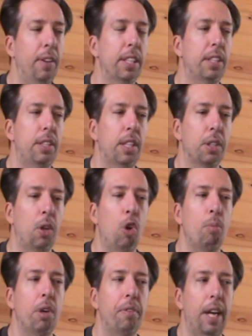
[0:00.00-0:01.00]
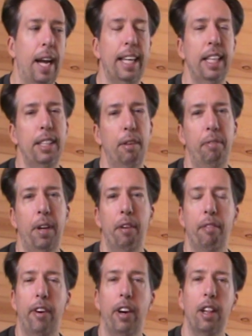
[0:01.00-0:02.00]
this this whole movie, I guess it
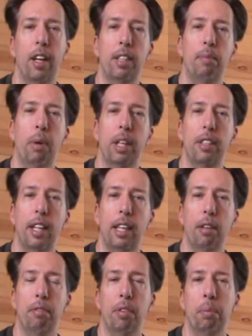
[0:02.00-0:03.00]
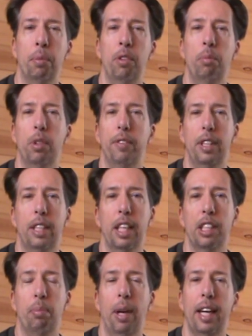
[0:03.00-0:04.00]
felt very much like a full moon movie
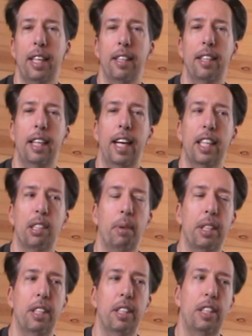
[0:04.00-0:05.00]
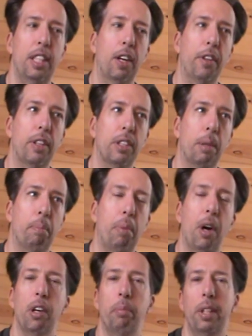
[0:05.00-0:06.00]
does back in the day. As much as you know, there's a
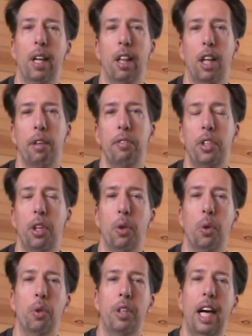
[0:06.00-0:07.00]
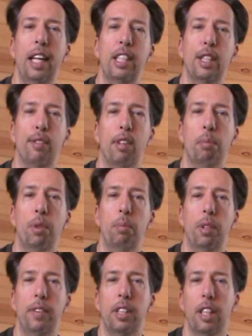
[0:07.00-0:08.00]
part of me that loves the old '90s full moon
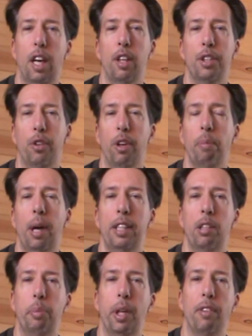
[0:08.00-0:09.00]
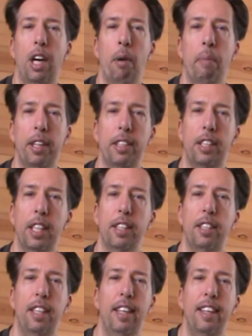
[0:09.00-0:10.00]
movies. It also reminded me of how much
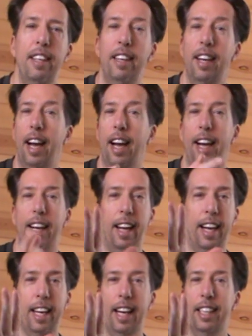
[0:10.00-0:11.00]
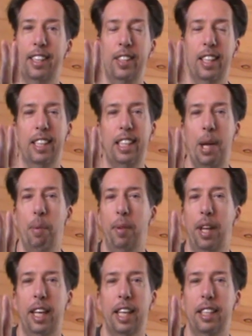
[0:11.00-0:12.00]
just I, I got to do the same
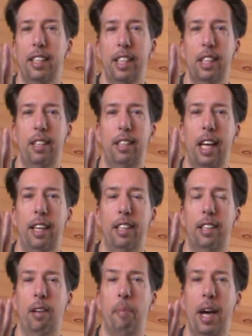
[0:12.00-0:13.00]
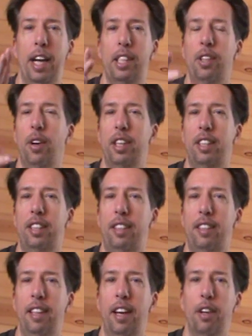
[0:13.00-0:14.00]
thing. It's it's demonic toys.
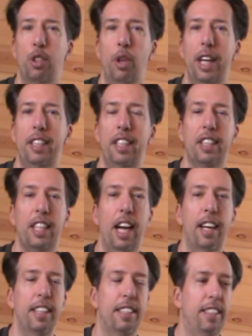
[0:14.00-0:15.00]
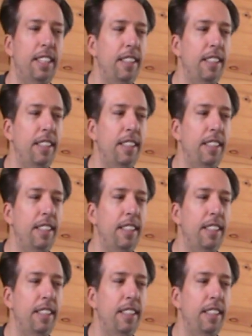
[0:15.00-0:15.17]
You know, Tracy Scoggins.